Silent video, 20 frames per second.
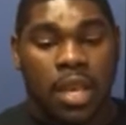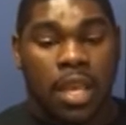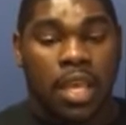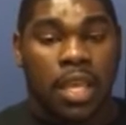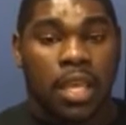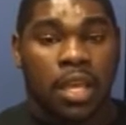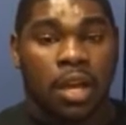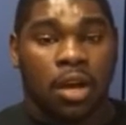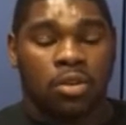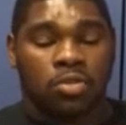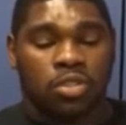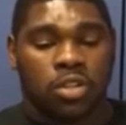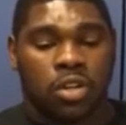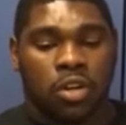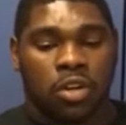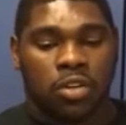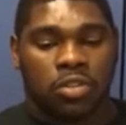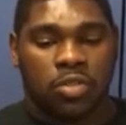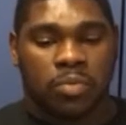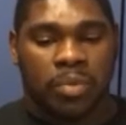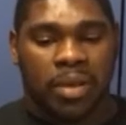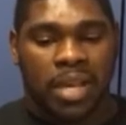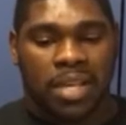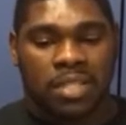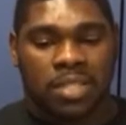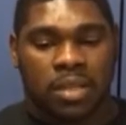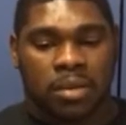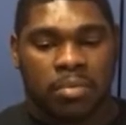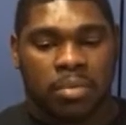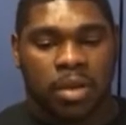He coached girls
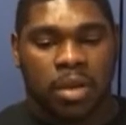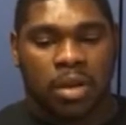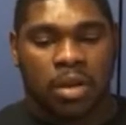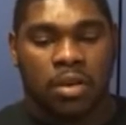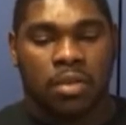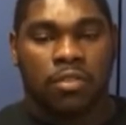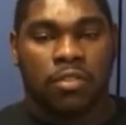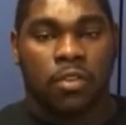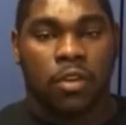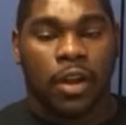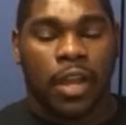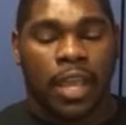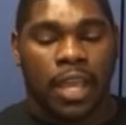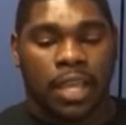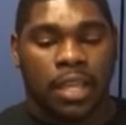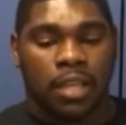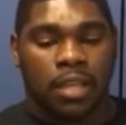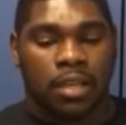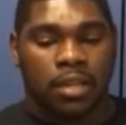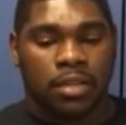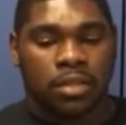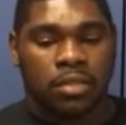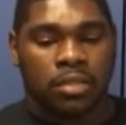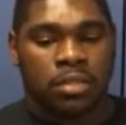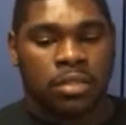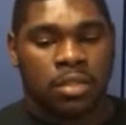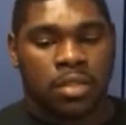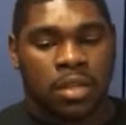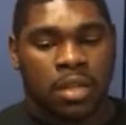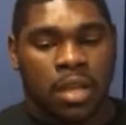basketball for 8
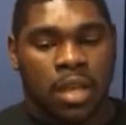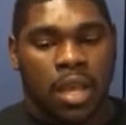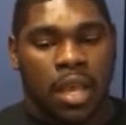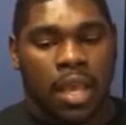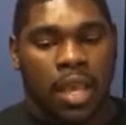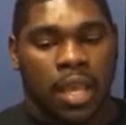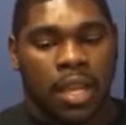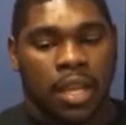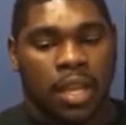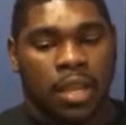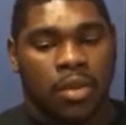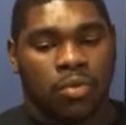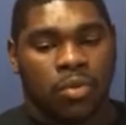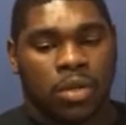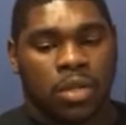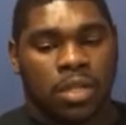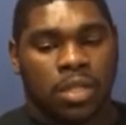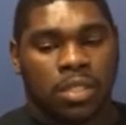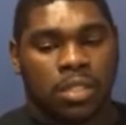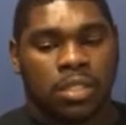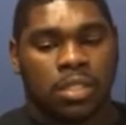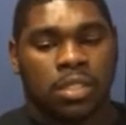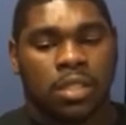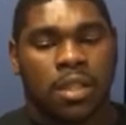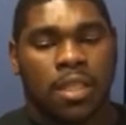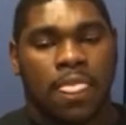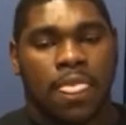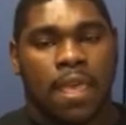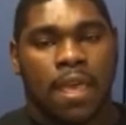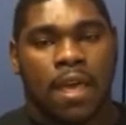years, and he was
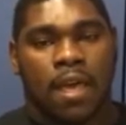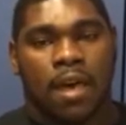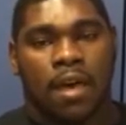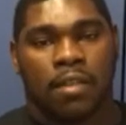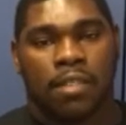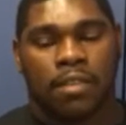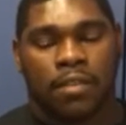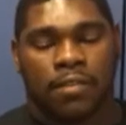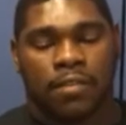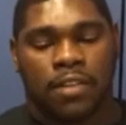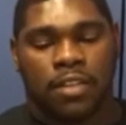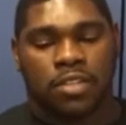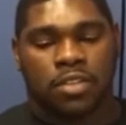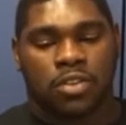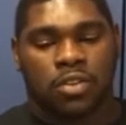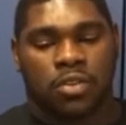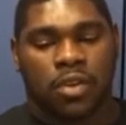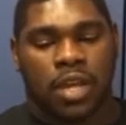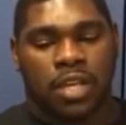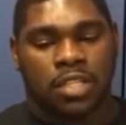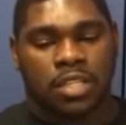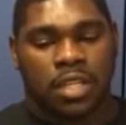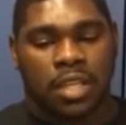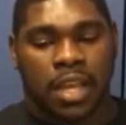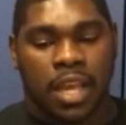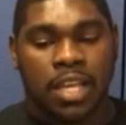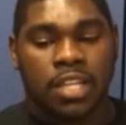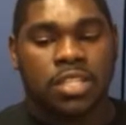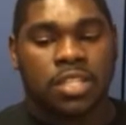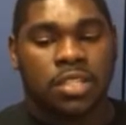the physical
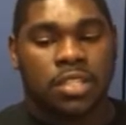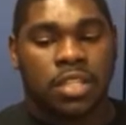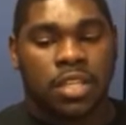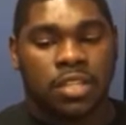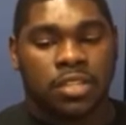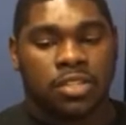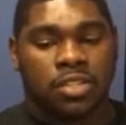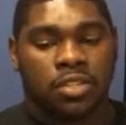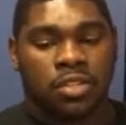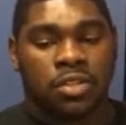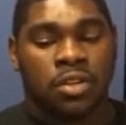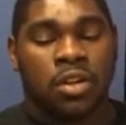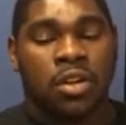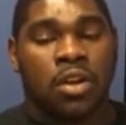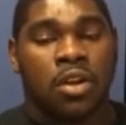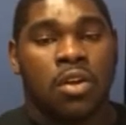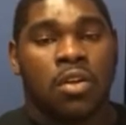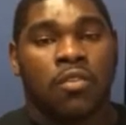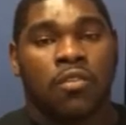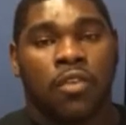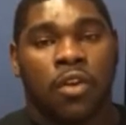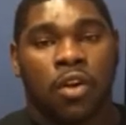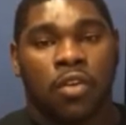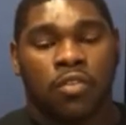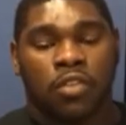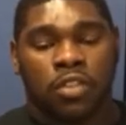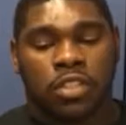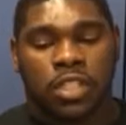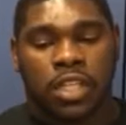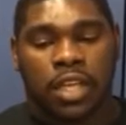education teacher for
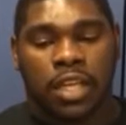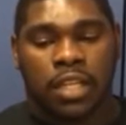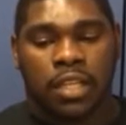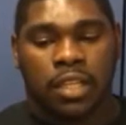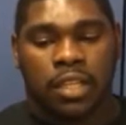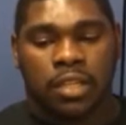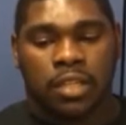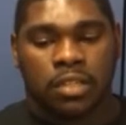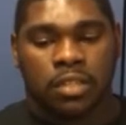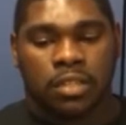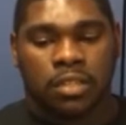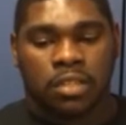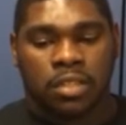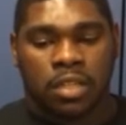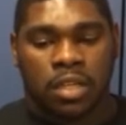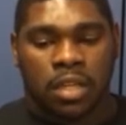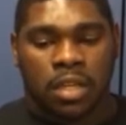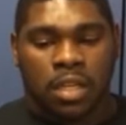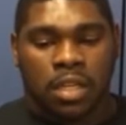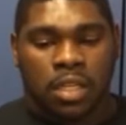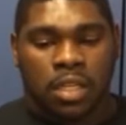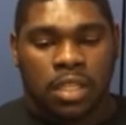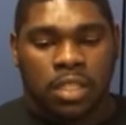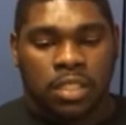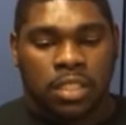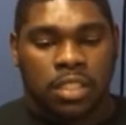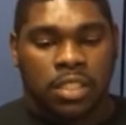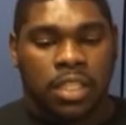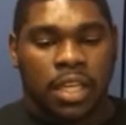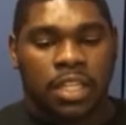over 10 years.
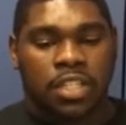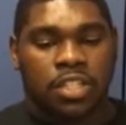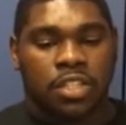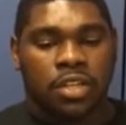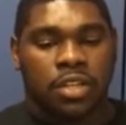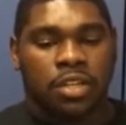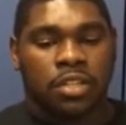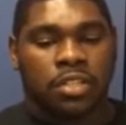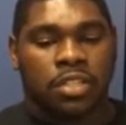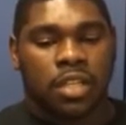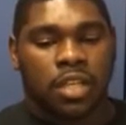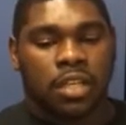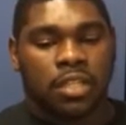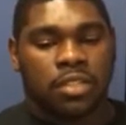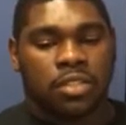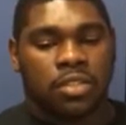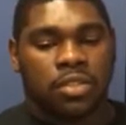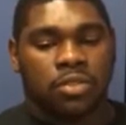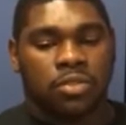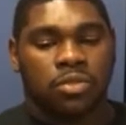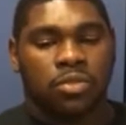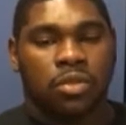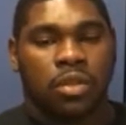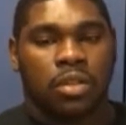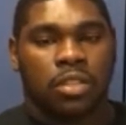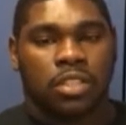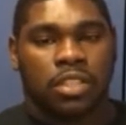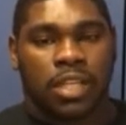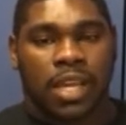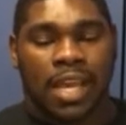6 years into
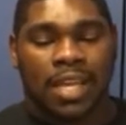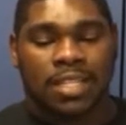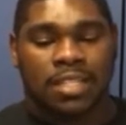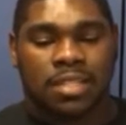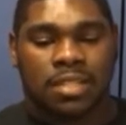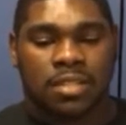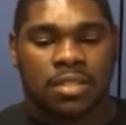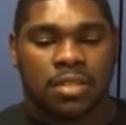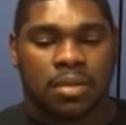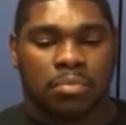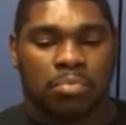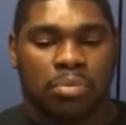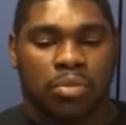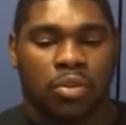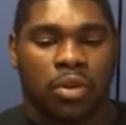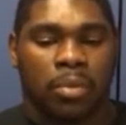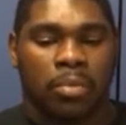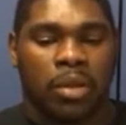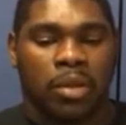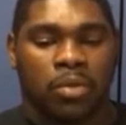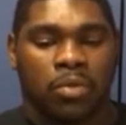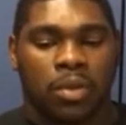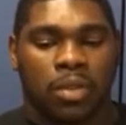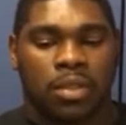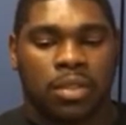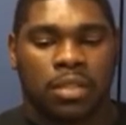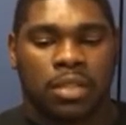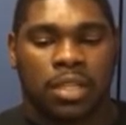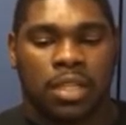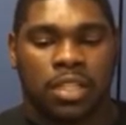Jackson's employment
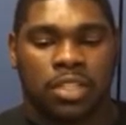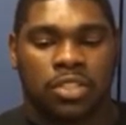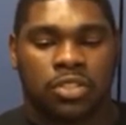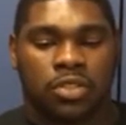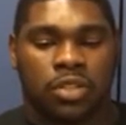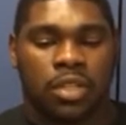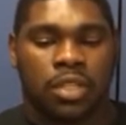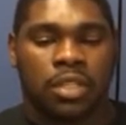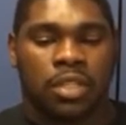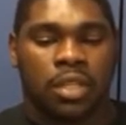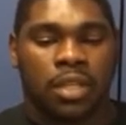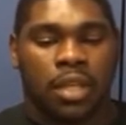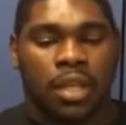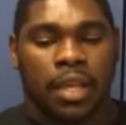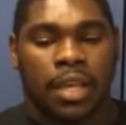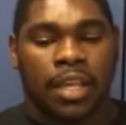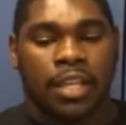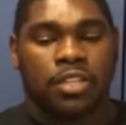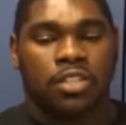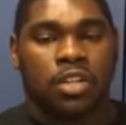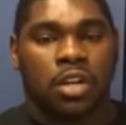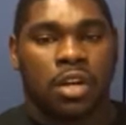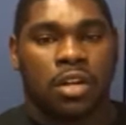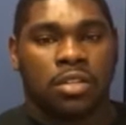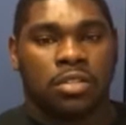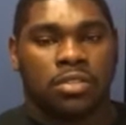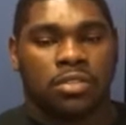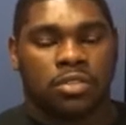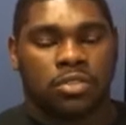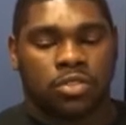with the district, he
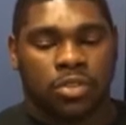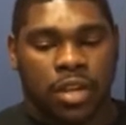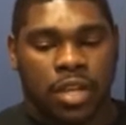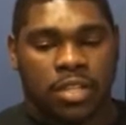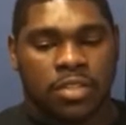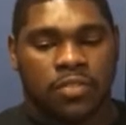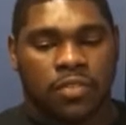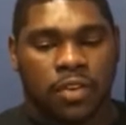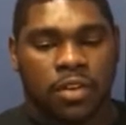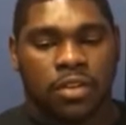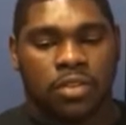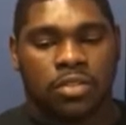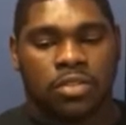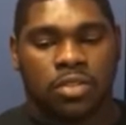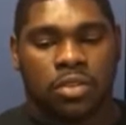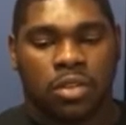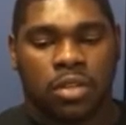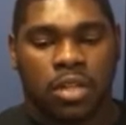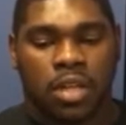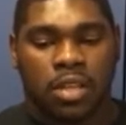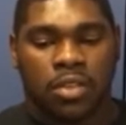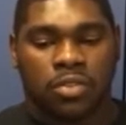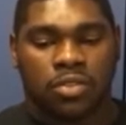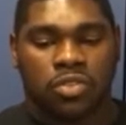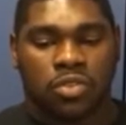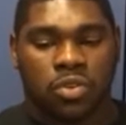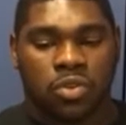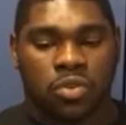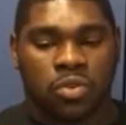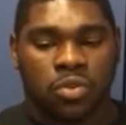transferred to another
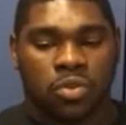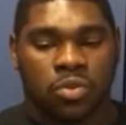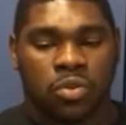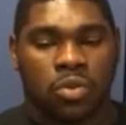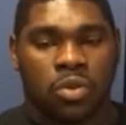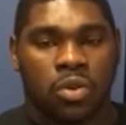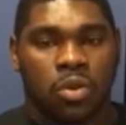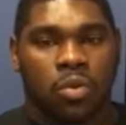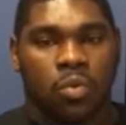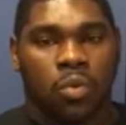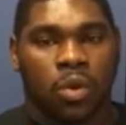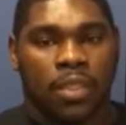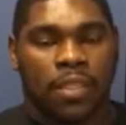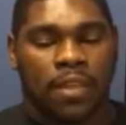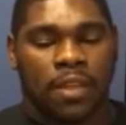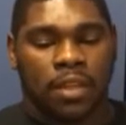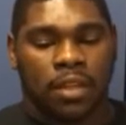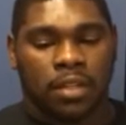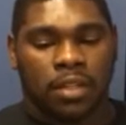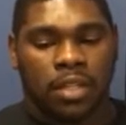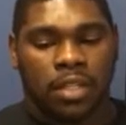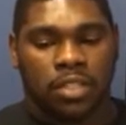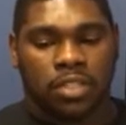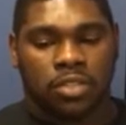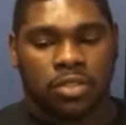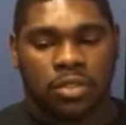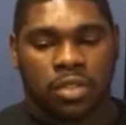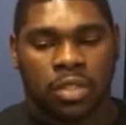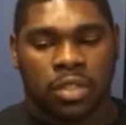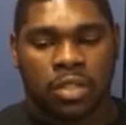school within a
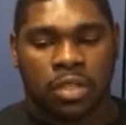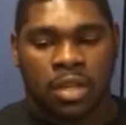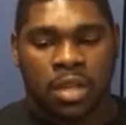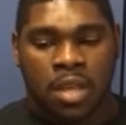district.